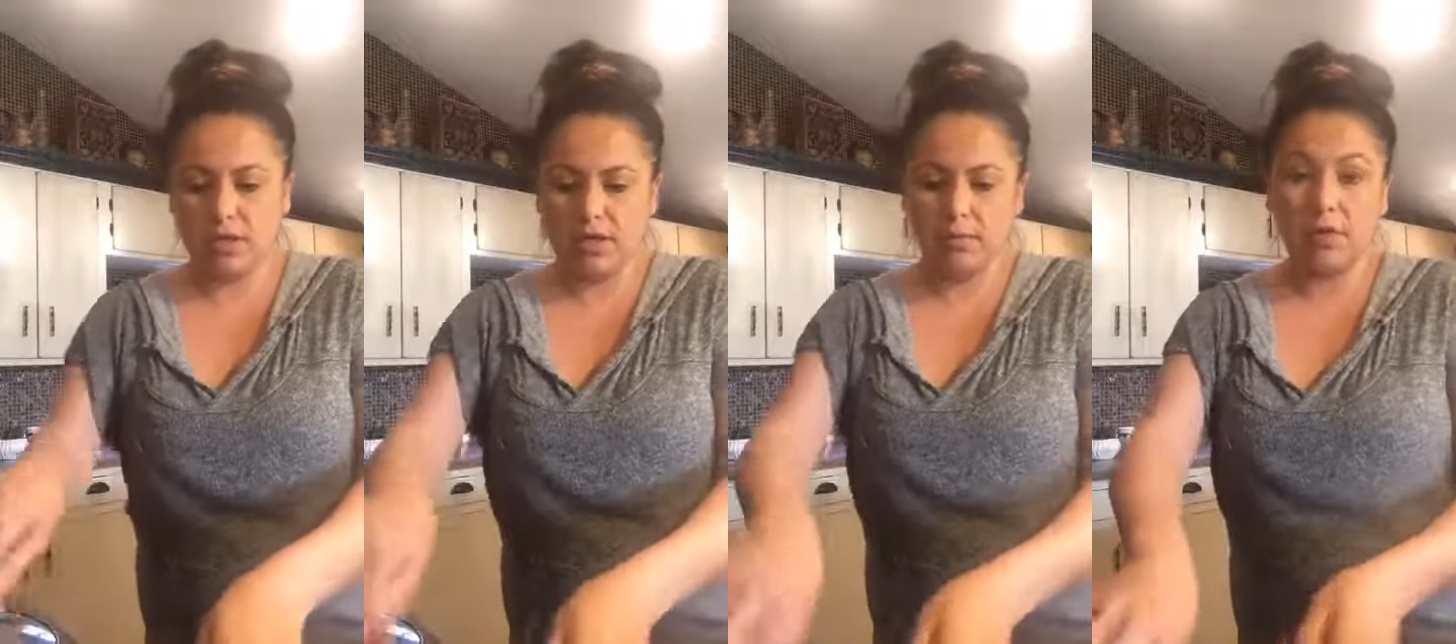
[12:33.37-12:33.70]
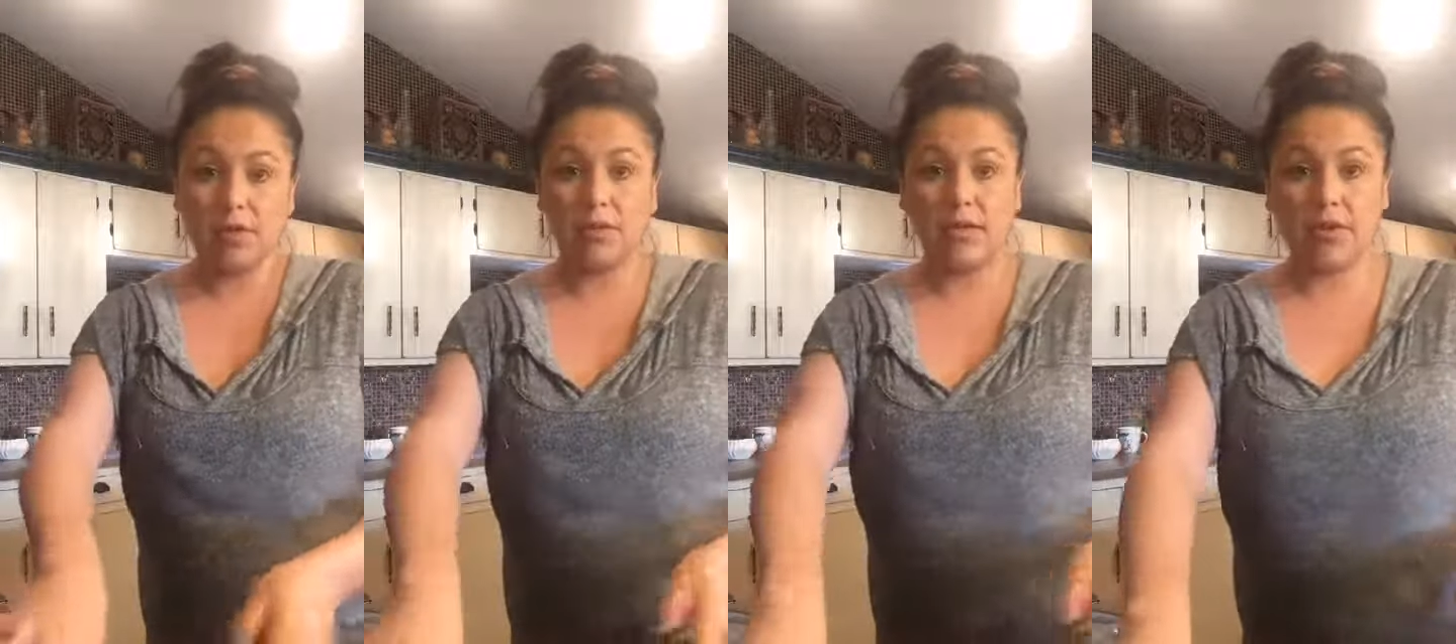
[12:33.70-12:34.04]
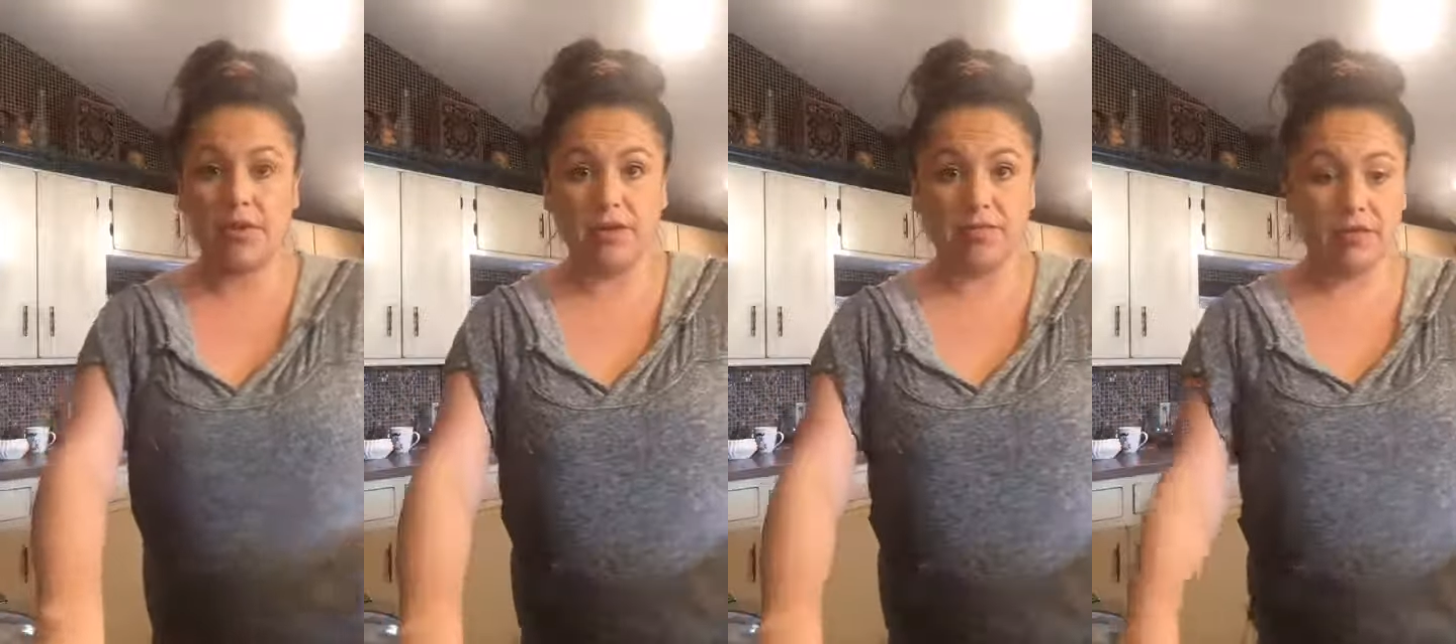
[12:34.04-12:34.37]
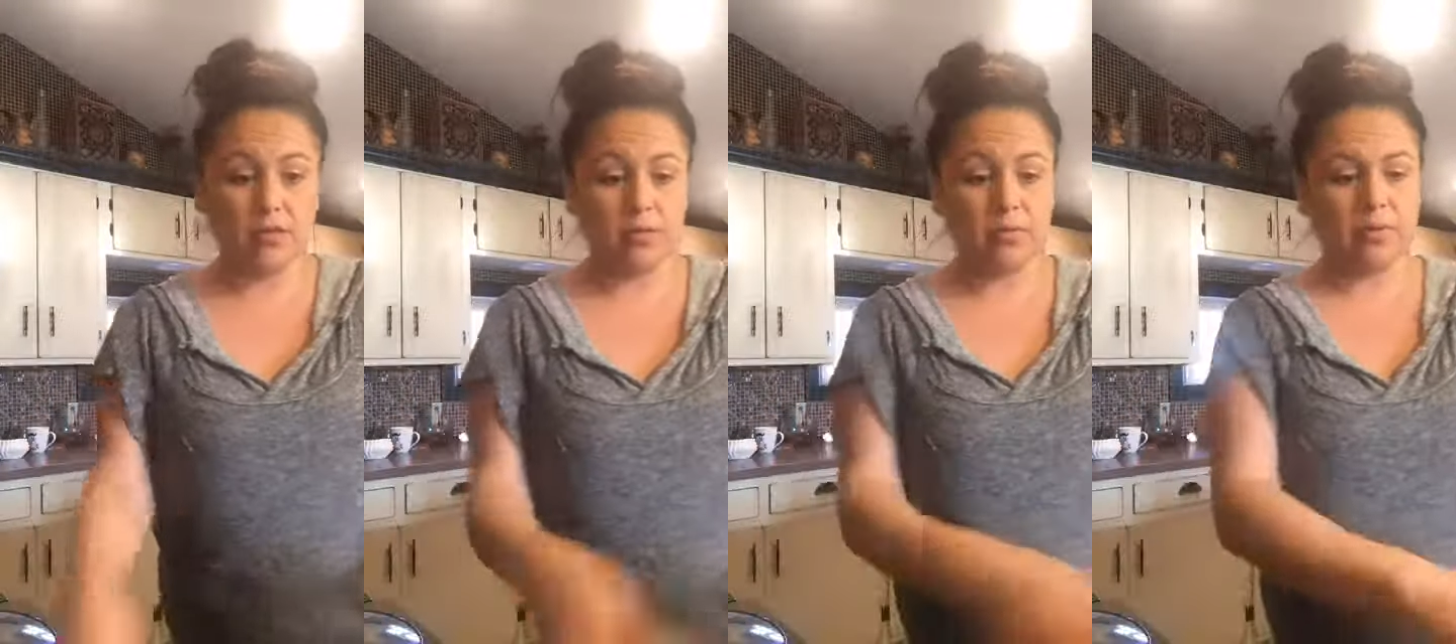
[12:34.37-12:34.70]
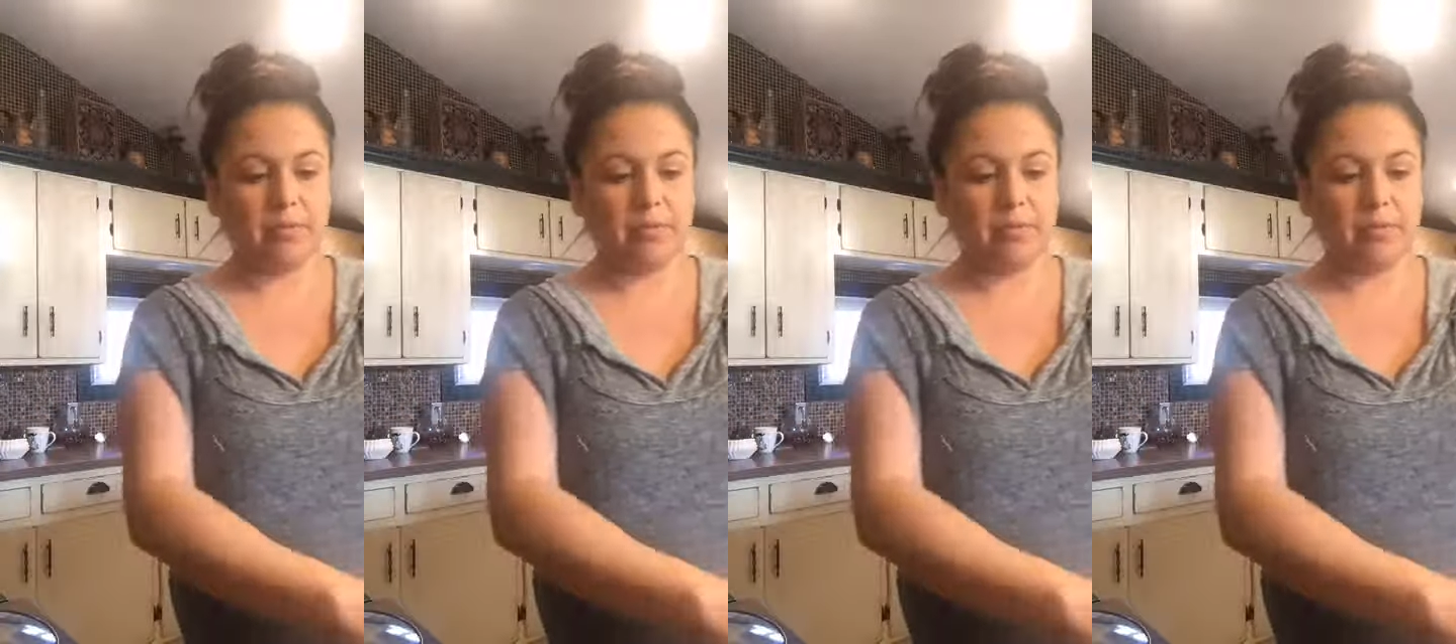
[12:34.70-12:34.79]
come together even a little bit